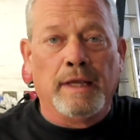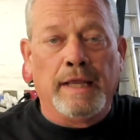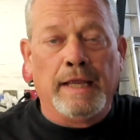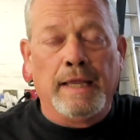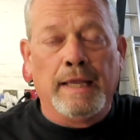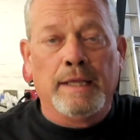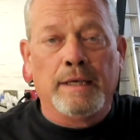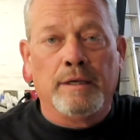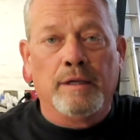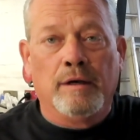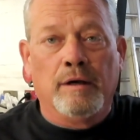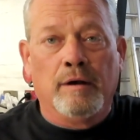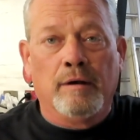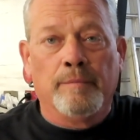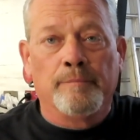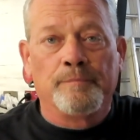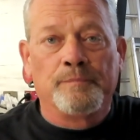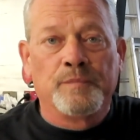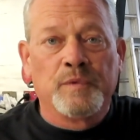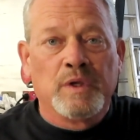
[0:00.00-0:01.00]
And
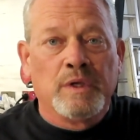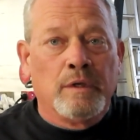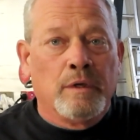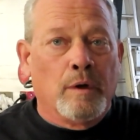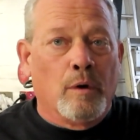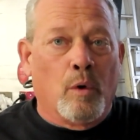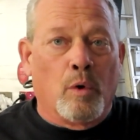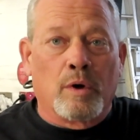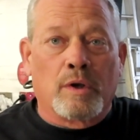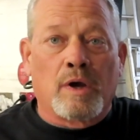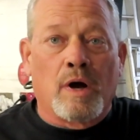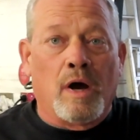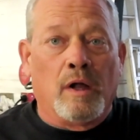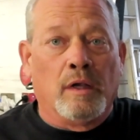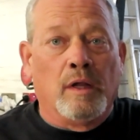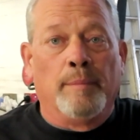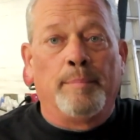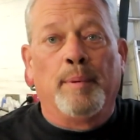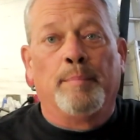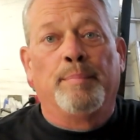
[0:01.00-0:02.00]
or
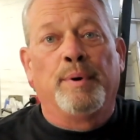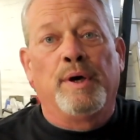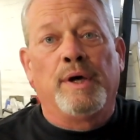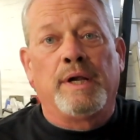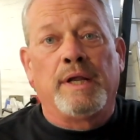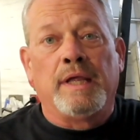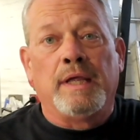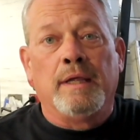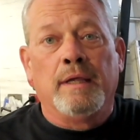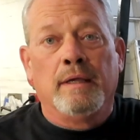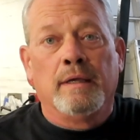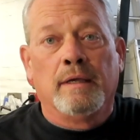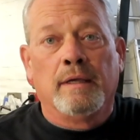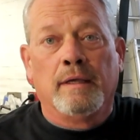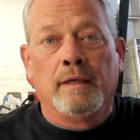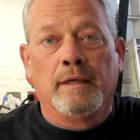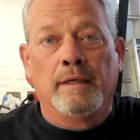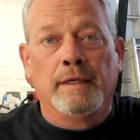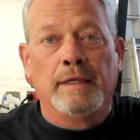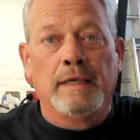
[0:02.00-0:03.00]
call up a buddy,
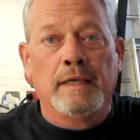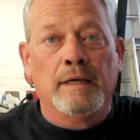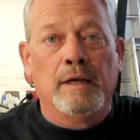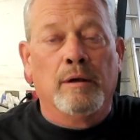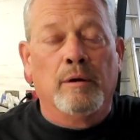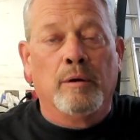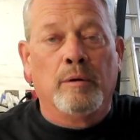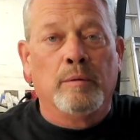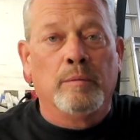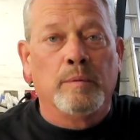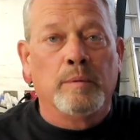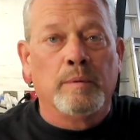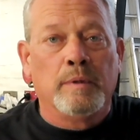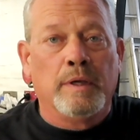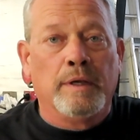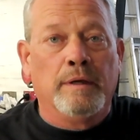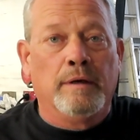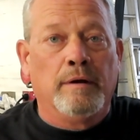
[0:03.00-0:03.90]
you know.